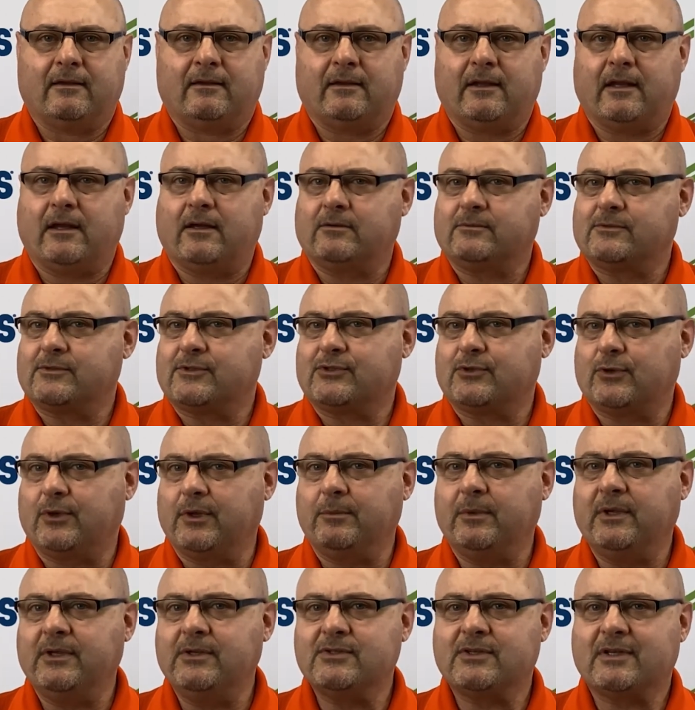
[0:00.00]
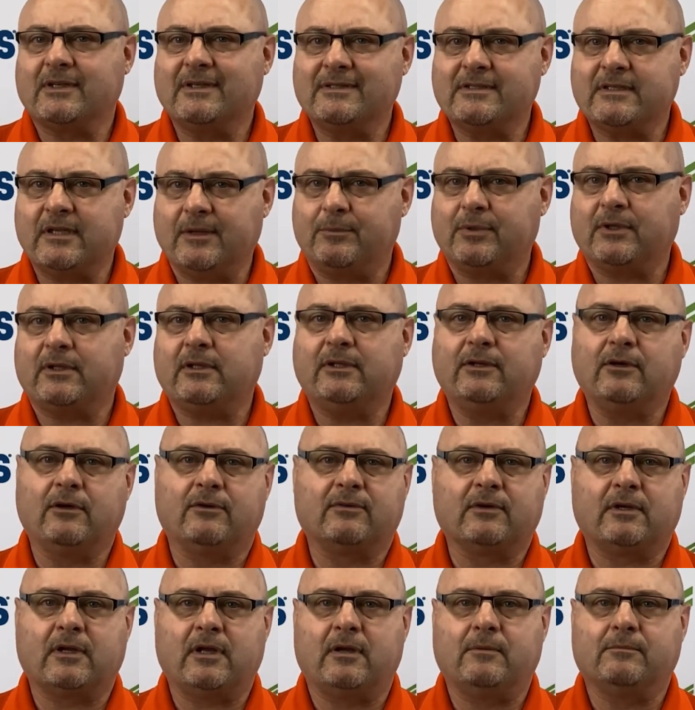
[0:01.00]
Now, soybeans can typically
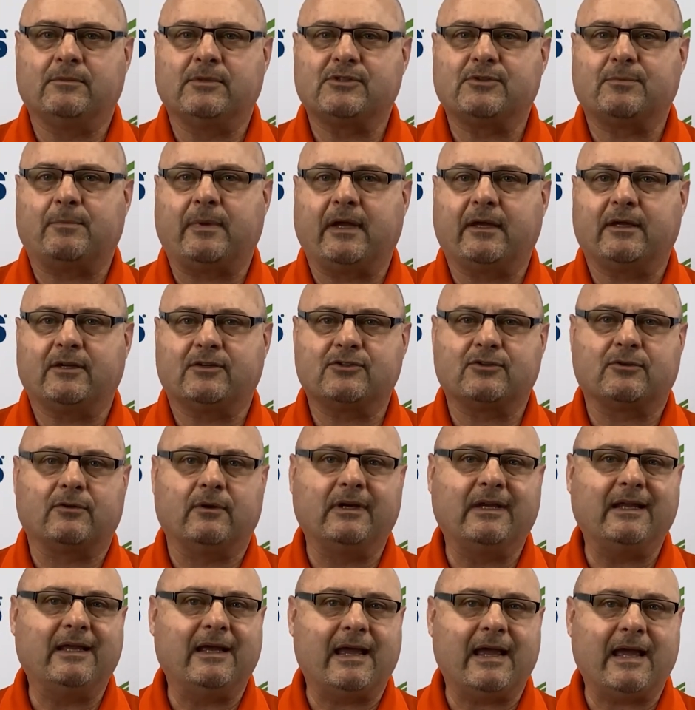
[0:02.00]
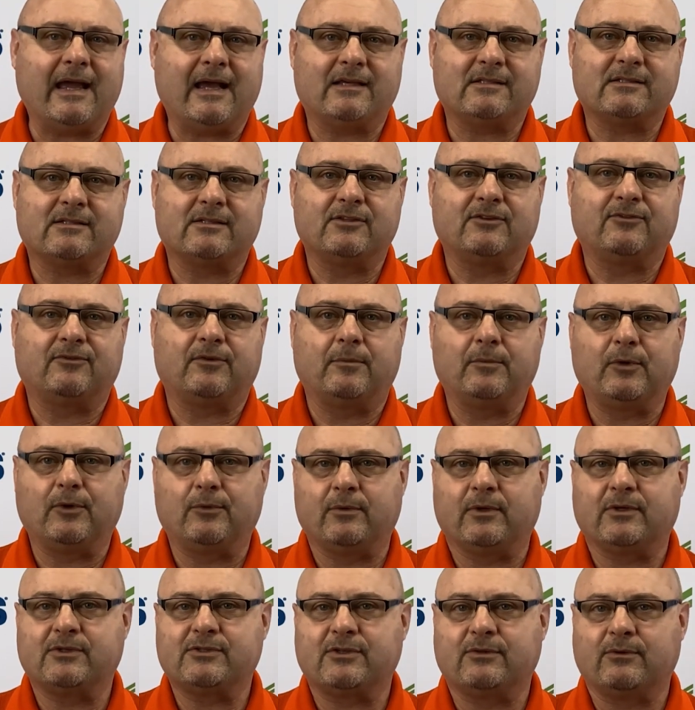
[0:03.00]
overcome this by excreting acids from the
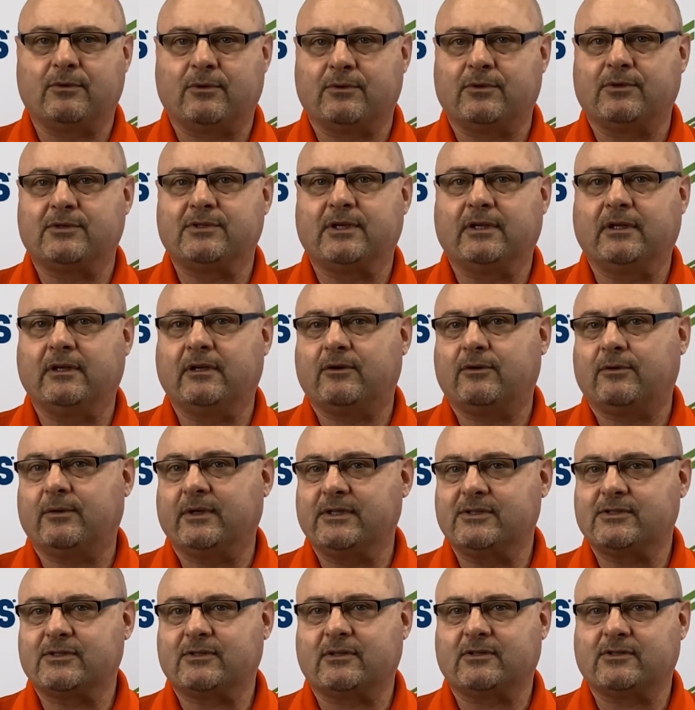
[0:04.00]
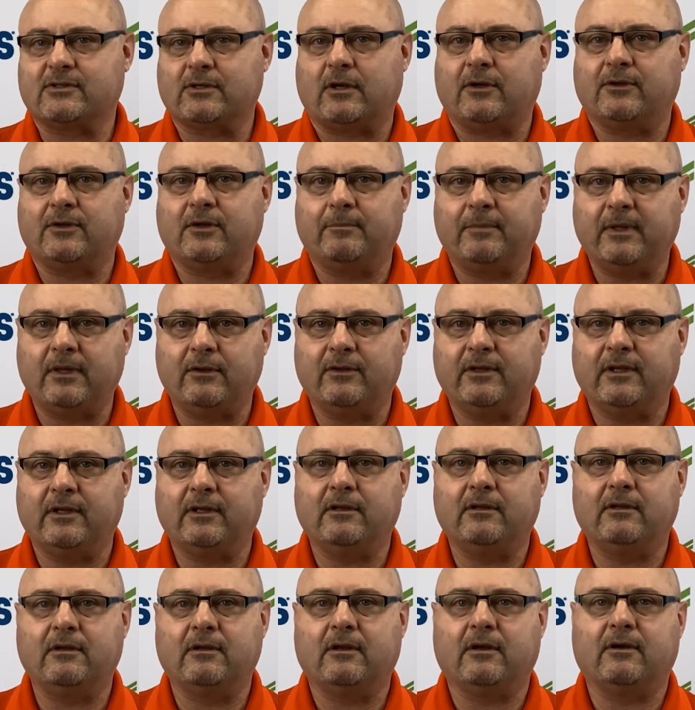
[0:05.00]
roots in order to increase the
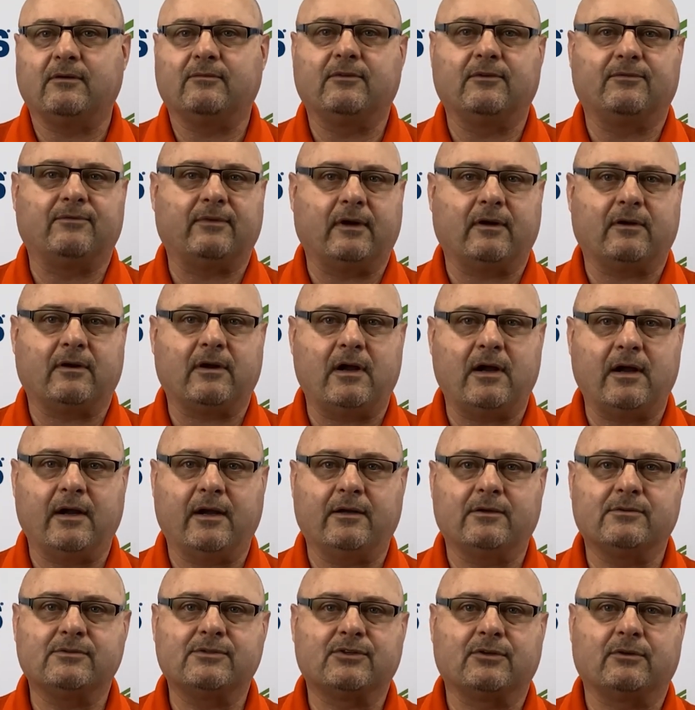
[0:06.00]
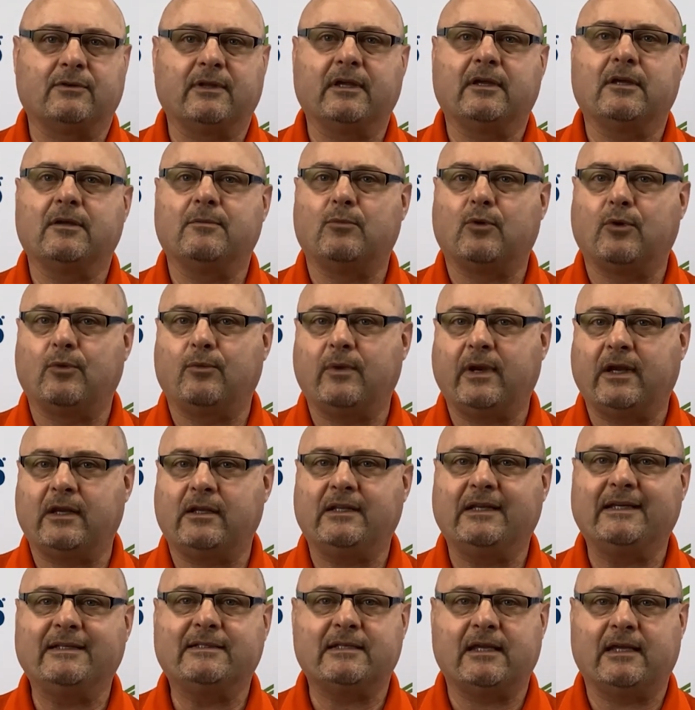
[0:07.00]
solubility of the ferric iron so they can more
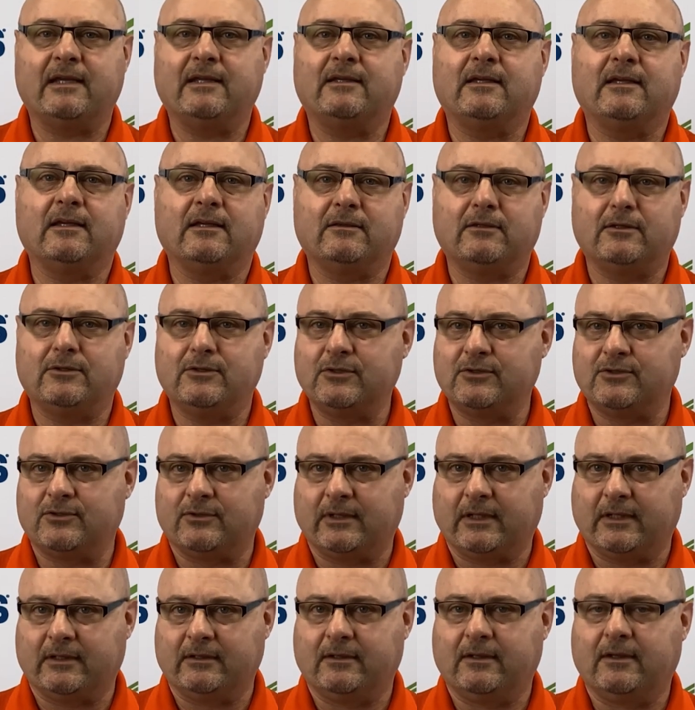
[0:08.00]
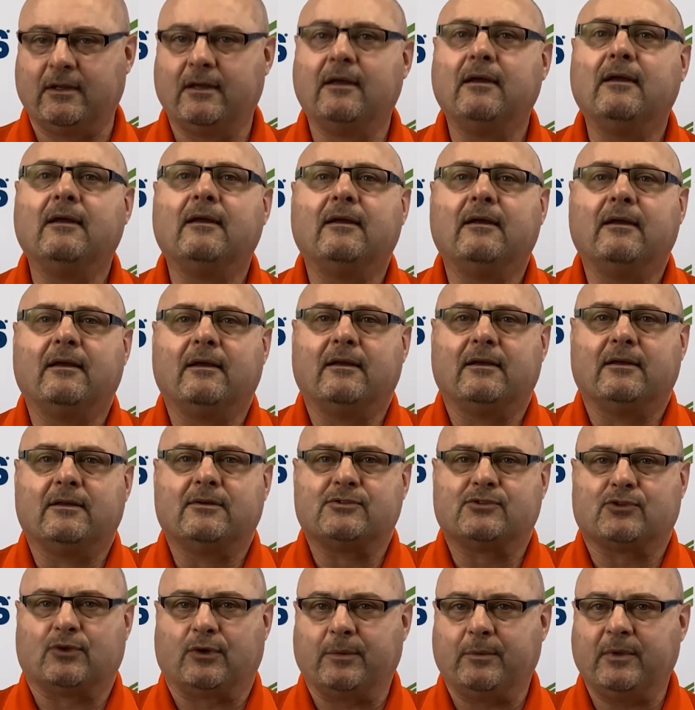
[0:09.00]
readily take in the nutrient.
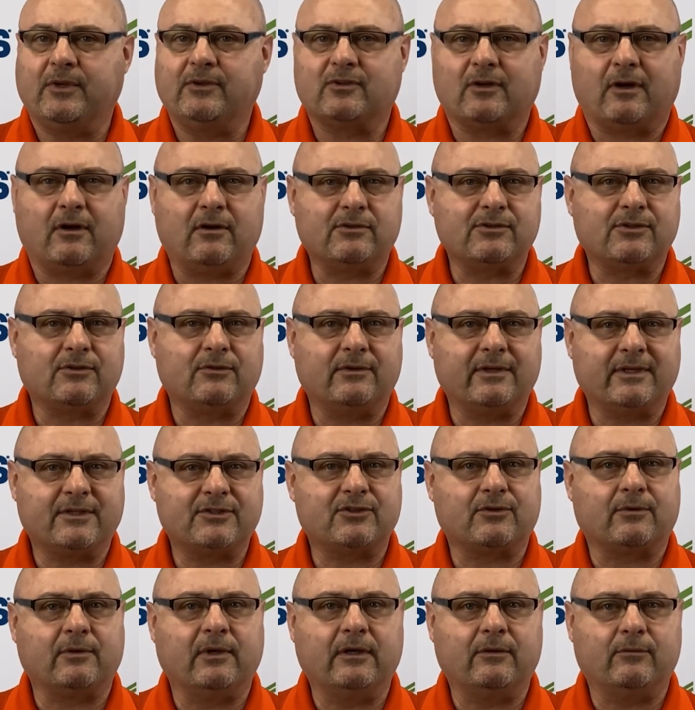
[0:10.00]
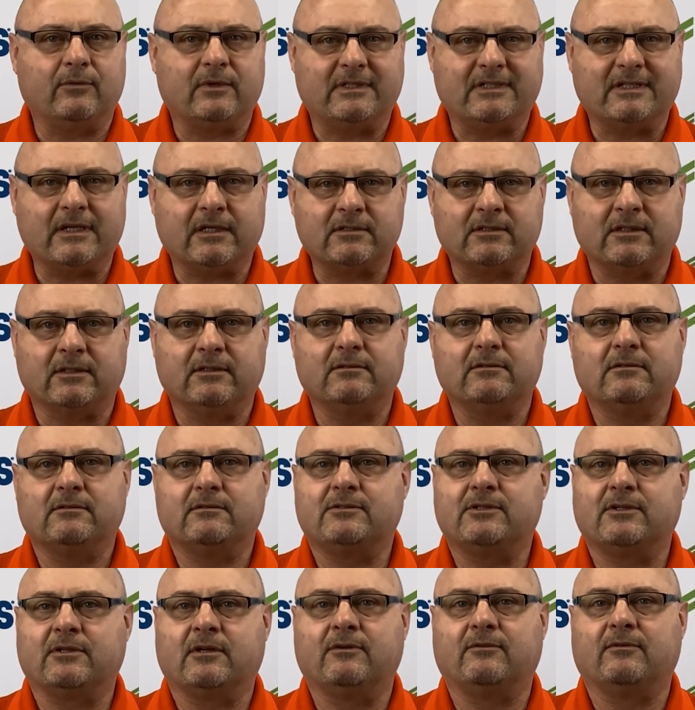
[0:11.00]
Soybeans also excrete reductant
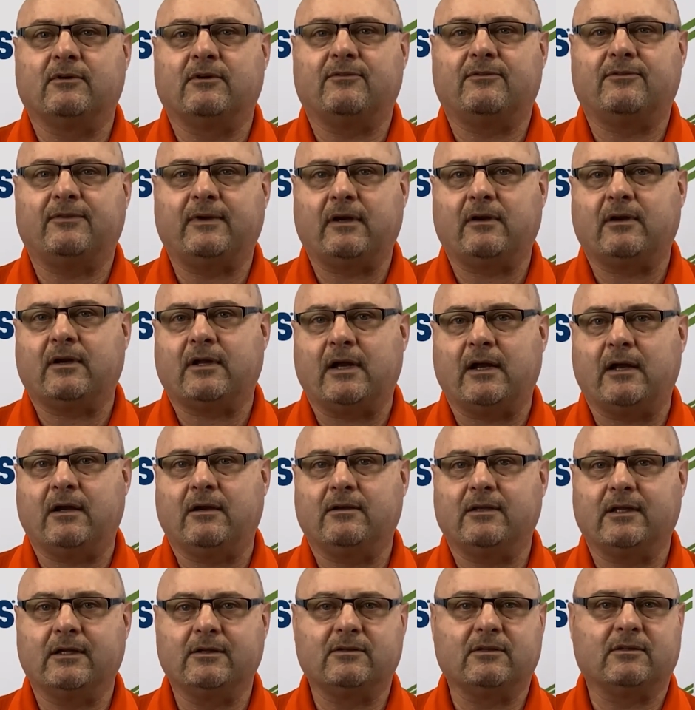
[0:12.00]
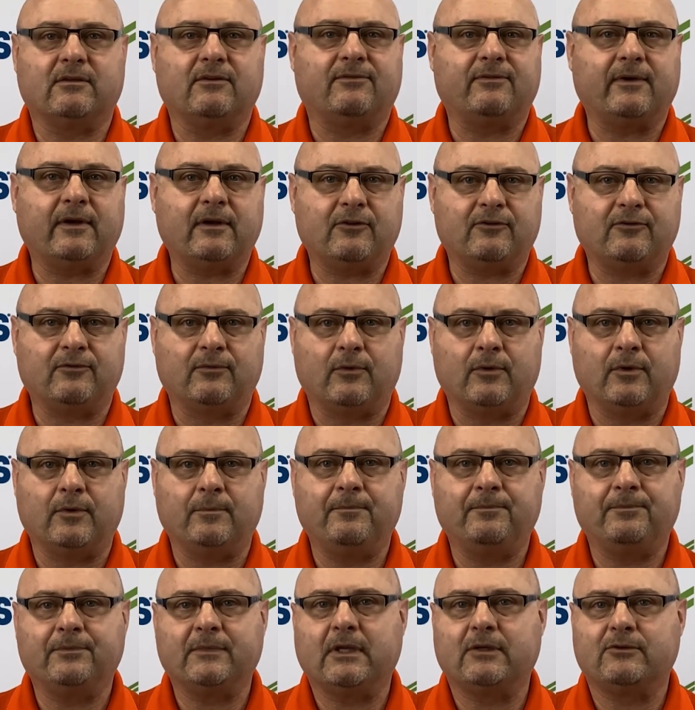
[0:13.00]
to convert ferric iron into the ferrous
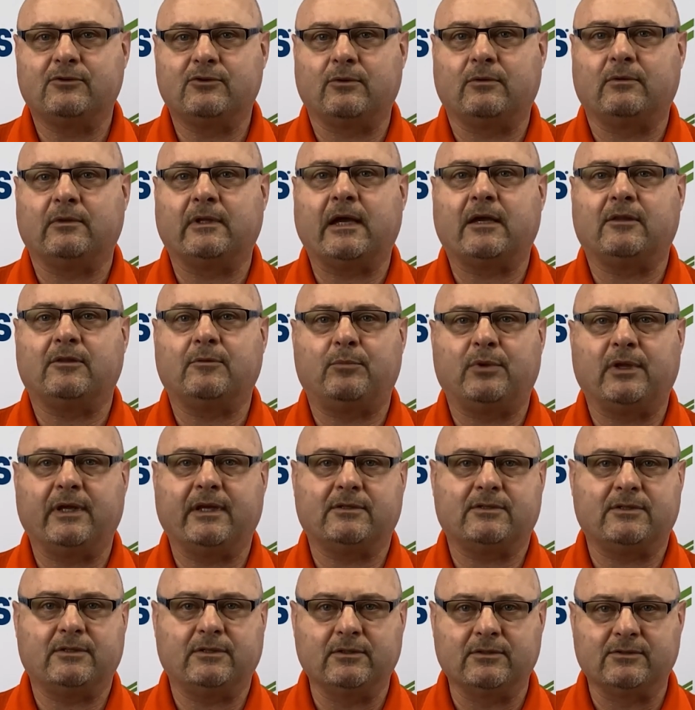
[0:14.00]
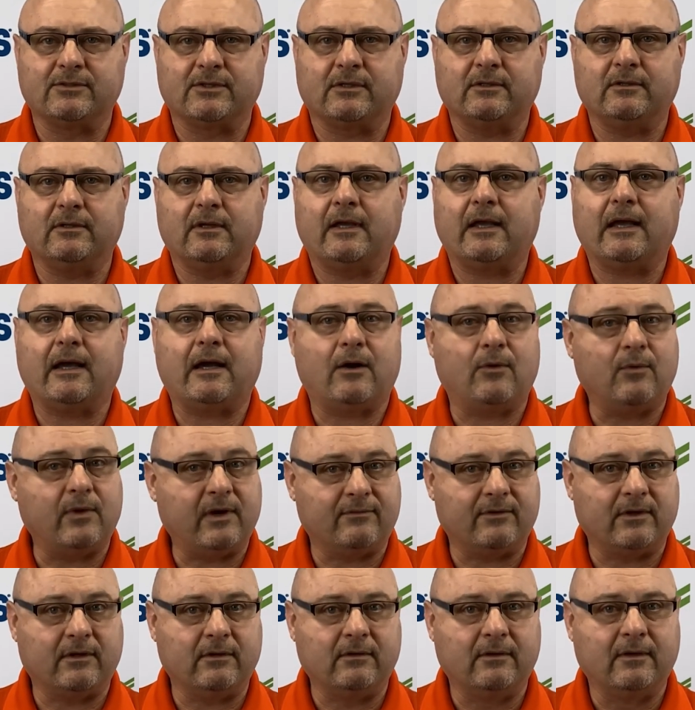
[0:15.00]
form to allow the plant to use it.
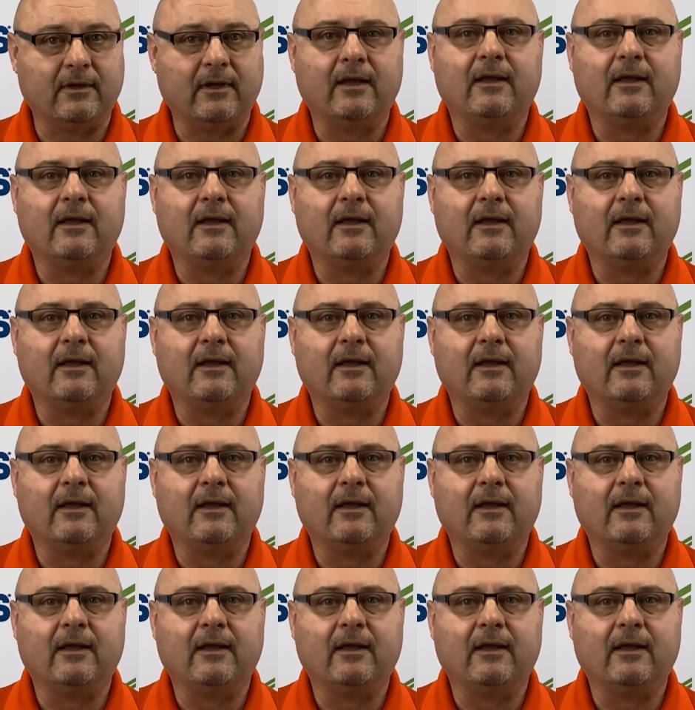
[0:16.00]
However,